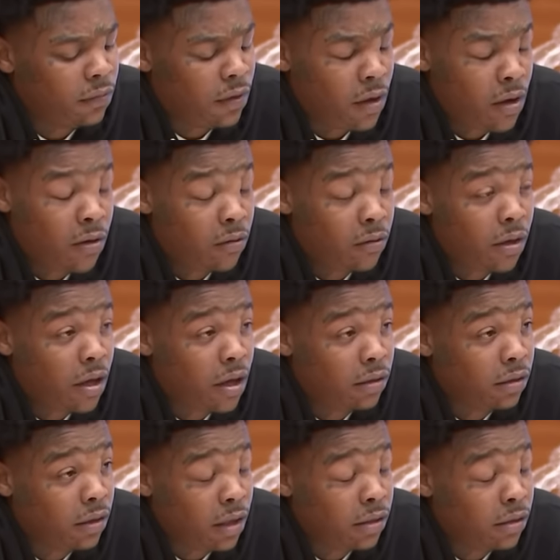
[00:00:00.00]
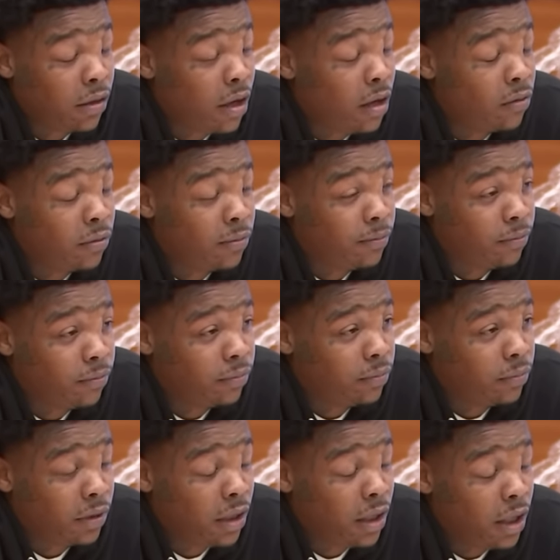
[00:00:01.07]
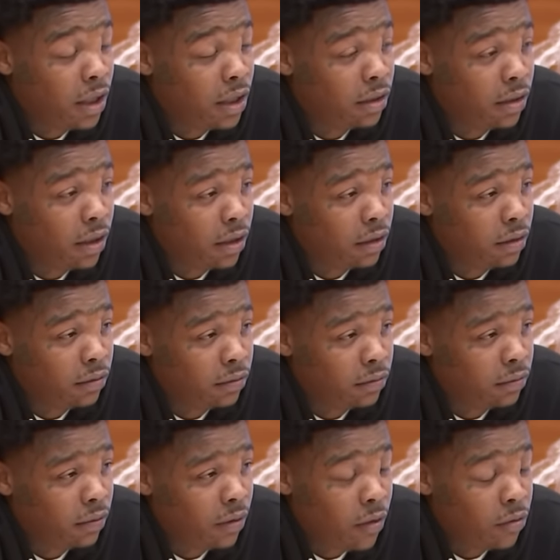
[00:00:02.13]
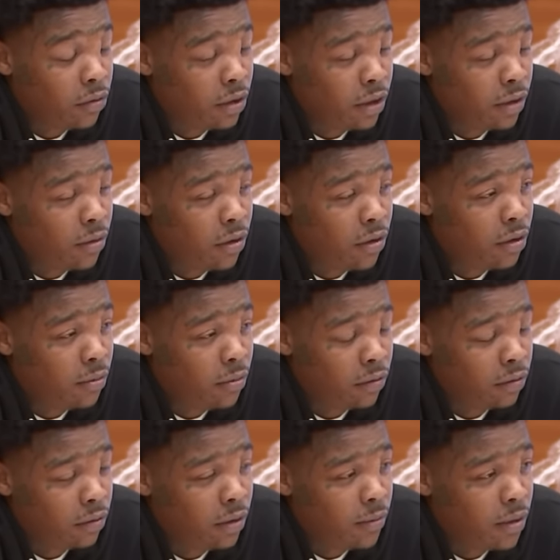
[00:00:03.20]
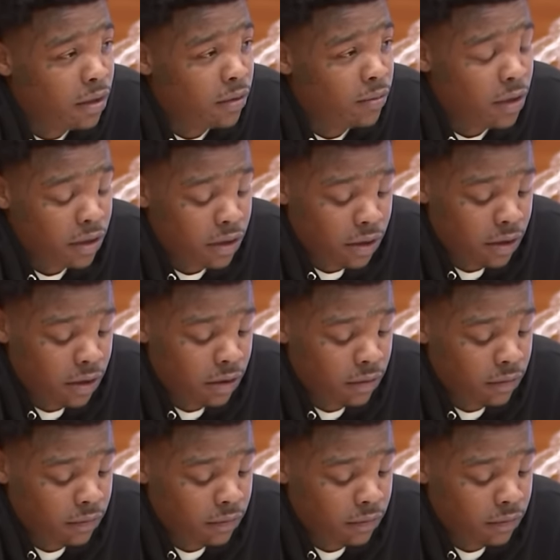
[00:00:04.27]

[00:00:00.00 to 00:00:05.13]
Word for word: I don't recall. I told you I would say anything. I would have cut my arm off to get back to my son.